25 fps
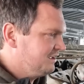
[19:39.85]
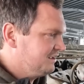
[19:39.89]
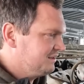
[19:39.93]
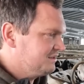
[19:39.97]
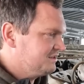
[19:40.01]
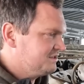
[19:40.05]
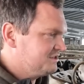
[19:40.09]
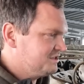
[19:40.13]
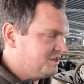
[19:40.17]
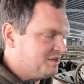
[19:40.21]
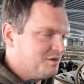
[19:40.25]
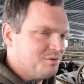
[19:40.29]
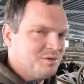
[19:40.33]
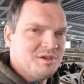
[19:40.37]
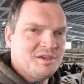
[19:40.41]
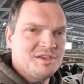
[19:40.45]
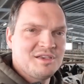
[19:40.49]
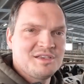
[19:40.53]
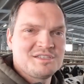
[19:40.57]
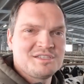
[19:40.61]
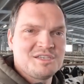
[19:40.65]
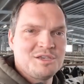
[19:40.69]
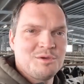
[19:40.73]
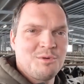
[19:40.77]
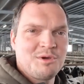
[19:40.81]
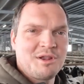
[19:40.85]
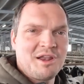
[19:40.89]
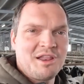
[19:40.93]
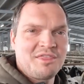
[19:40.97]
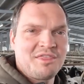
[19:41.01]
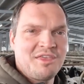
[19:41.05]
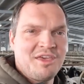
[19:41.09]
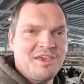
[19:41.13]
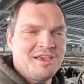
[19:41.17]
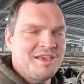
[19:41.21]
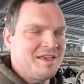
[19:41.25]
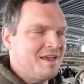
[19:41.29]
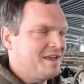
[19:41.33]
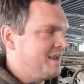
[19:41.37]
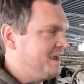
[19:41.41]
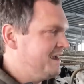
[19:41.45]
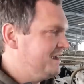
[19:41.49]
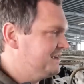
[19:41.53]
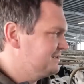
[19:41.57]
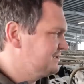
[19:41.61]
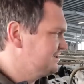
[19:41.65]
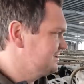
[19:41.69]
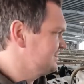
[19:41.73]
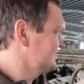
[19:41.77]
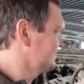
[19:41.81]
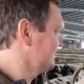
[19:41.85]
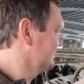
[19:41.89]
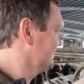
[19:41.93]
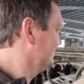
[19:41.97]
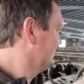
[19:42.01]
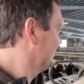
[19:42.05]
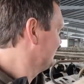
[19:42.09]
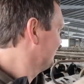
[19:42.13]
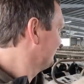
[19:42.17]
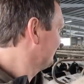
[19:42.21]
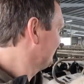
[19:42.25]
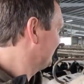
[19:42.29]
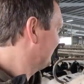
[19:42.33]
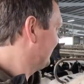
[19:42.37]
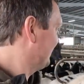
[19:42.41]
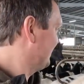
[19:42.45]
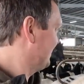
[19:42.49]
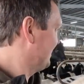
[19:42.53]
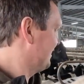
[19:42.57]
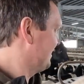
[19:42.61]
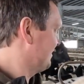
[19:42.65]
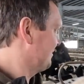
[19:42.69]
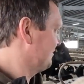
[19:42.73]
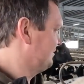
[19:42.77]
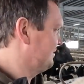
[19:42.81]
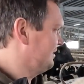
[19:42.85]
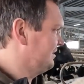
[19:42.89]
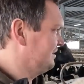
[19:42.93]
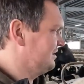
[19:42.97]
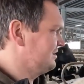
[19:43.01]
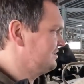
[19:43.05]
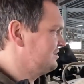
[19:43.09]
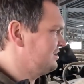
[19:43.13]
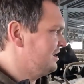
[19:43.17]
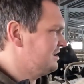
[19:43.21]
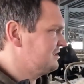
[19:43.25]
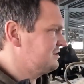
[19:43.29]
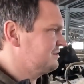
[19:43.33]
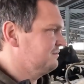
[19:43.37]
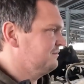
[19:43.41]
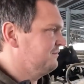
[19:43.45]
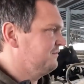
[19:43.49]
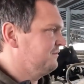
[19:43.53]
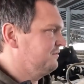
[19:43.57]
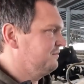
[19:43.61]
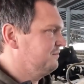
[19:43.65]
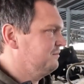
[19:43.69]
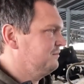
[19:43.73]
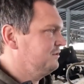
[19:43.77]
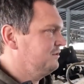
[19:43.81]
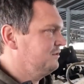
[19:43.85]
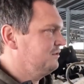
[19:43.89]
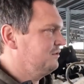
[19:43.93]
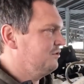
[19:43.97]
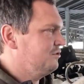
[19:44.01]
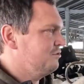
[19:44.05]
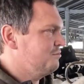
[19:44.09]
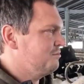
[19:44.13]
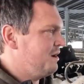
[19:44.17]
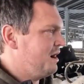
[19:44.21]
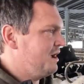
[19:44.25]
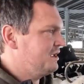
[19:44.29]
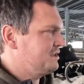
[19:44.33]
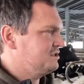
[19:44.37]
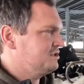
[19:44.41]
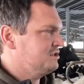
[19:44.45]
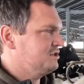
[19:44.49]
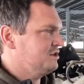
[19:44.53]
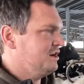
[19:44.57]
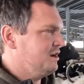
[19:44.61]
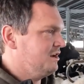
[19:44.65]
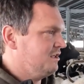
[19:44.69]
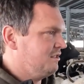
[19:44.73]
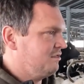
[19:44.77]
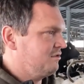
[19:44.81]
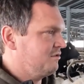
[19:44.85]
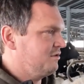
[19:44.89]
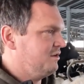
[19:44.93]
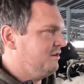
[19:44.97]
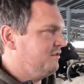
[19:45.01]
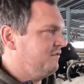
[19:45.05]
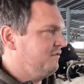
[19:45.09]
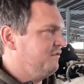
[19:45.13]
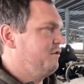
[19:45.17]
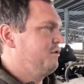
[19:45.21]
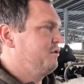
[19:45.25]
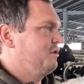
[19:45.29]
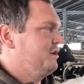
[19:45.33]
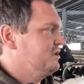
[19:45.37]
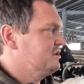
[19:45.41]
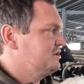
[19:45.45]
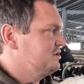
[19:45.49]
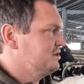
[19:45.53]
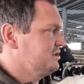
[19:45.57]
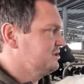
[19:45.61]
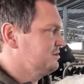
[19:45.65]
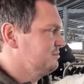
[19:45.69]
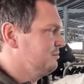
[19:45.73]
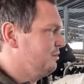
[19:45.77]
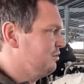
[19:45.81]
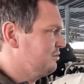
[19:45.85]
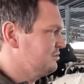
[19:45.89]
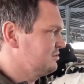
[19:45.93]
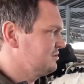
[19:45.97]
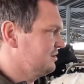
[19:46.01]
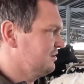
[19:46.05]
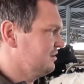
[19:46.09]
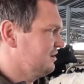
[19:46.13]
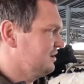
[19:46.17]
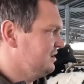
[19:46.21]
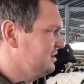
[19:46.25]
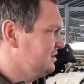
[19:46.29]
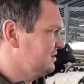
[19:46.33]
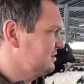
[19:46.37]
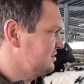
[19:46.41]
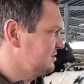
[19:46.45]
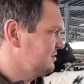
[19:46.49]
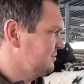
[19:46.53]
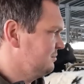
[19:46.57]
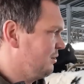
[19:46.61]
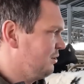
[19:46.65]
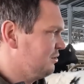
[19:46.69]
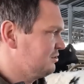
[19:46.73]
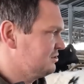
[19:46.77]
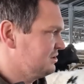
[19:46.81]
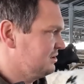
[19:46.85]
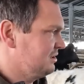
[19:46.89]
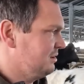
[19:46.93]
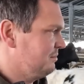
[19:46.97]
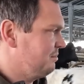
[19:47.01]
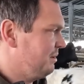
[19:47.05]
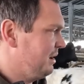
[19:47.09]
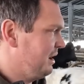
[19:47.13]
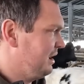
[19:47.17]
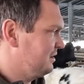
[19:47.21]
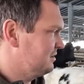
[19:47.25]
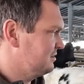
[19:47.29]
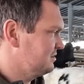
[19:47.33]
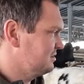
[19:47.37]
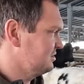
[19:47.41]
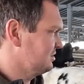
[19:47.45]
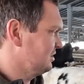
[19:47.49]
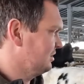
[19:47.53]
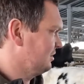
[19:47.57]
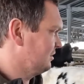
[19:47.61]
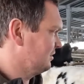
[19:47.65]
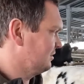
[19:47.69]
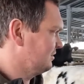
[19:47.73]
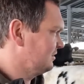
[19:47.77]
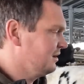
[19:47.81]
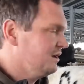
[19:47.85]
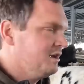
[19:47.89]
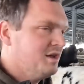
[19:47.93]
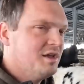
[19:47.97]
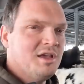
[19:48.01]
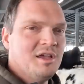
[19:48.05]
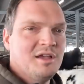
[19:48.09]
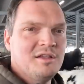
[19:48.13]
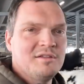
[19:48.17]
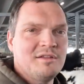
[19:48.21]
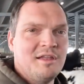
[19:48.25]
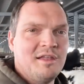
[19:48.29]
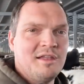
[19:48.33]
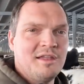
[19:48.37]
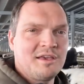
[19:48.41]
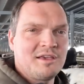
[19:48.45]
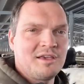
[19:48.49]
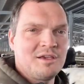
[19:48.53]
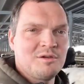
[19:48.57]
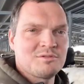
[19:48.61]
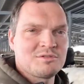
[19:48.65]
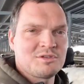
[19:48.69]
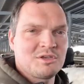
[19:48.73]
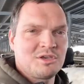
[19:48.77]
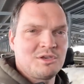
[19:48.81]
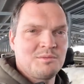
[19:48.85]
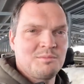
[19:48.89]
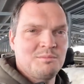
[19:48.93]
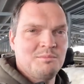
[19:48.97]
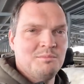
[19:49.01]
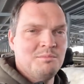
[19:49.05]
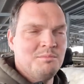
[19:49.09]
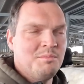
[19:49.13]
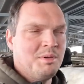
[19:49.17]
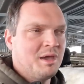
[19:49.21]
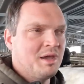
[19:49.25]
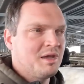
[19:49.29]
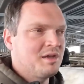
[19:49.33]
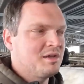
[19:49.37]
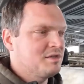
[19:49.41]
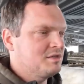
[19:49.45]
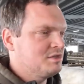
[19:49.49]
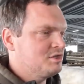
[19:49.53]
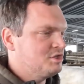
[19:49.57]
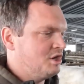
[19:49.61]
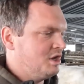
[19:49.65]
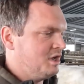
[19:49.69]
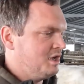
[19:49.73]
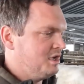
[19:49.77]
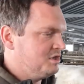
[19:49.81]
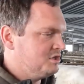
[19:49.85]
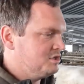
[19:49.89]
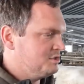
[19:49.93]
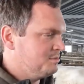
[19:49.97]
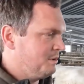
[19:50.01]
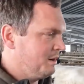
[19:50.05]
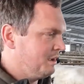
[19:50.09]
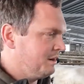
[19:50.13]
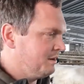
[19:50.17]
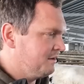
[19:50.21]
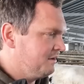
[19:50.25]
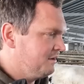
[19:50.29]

See what I think, I guess. Didn't adjust them too much, 3 to 4 inches most of the pens. So not like it was a big change, but